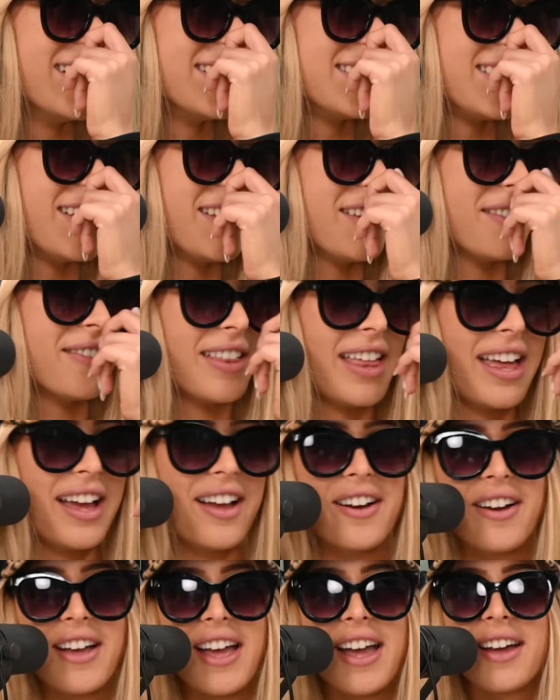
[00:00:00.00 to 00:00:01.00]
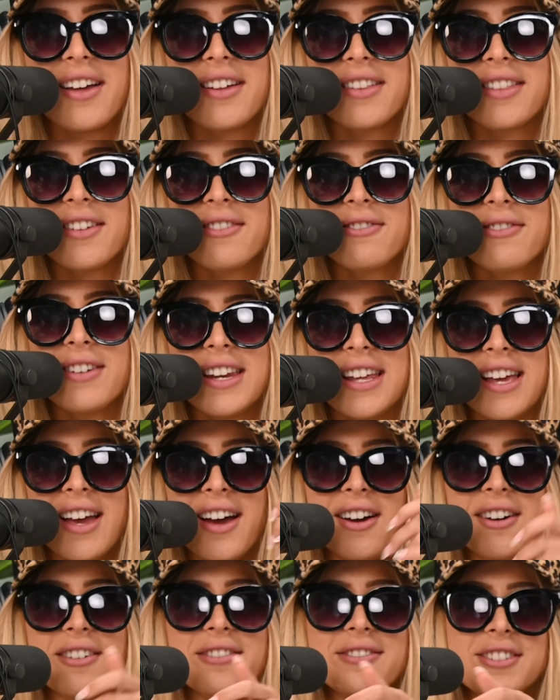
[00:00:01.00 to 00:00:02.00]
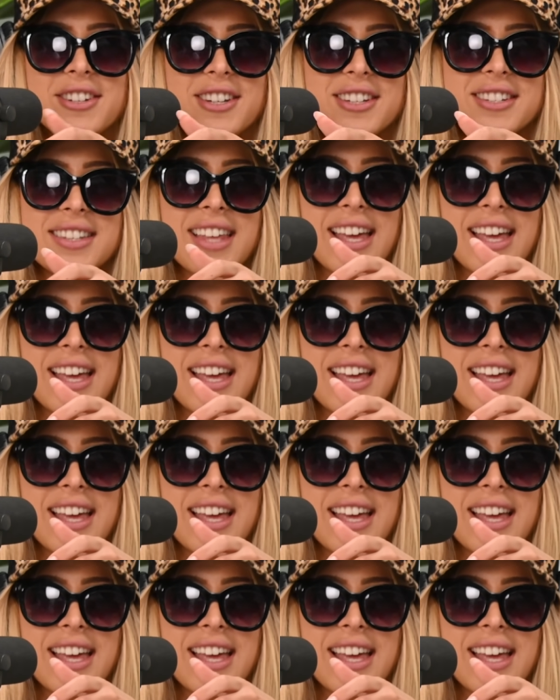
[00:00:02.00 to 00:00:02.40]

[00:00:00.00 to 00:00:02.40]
dude, you were like, okay, the video of just